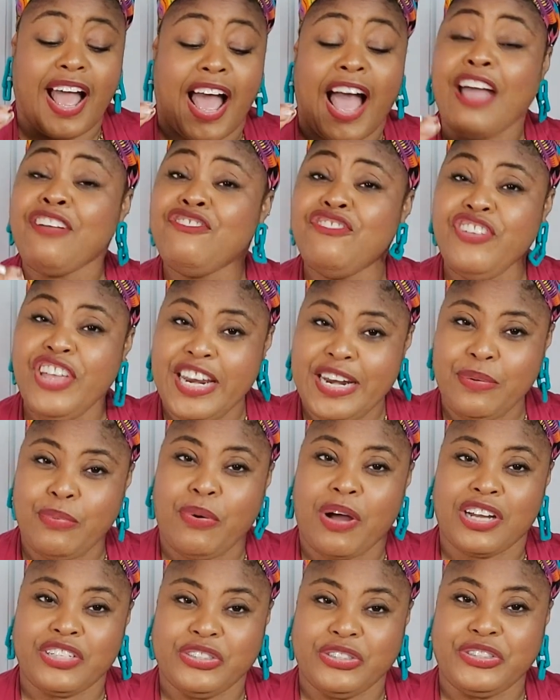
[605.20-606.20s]
I really
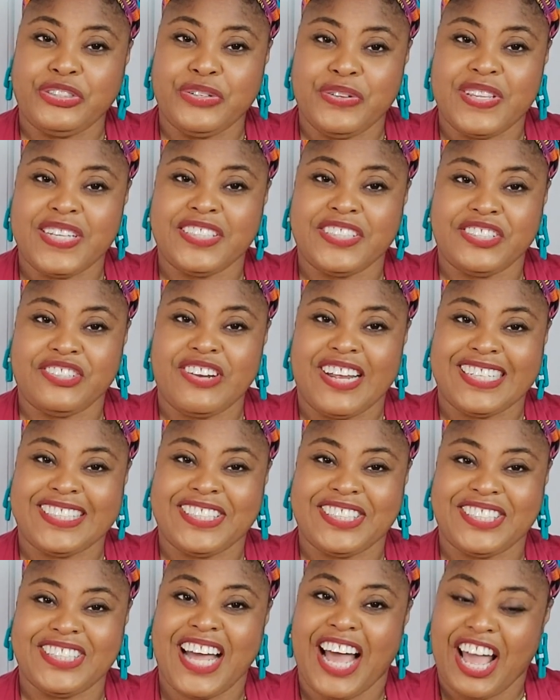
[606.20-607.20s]
want to sew this
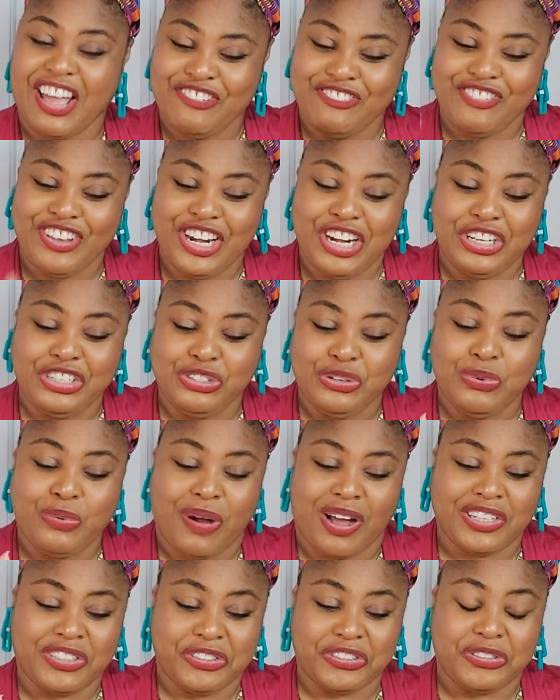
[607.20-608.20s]
dress. I really do
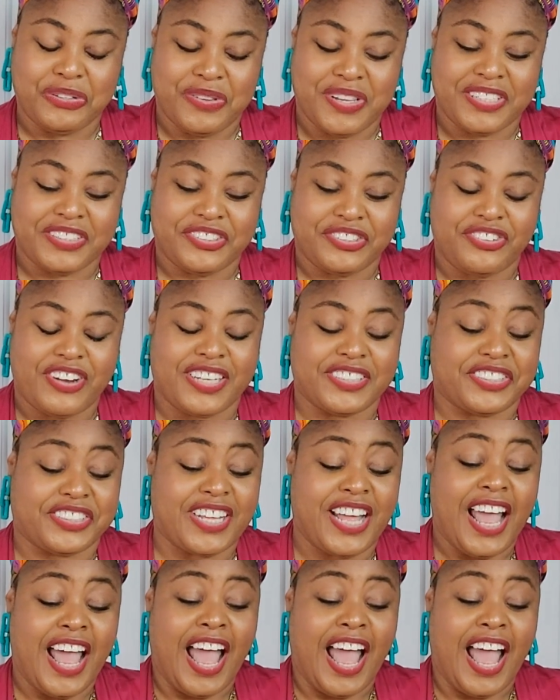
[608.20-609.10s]
want to sew this dress.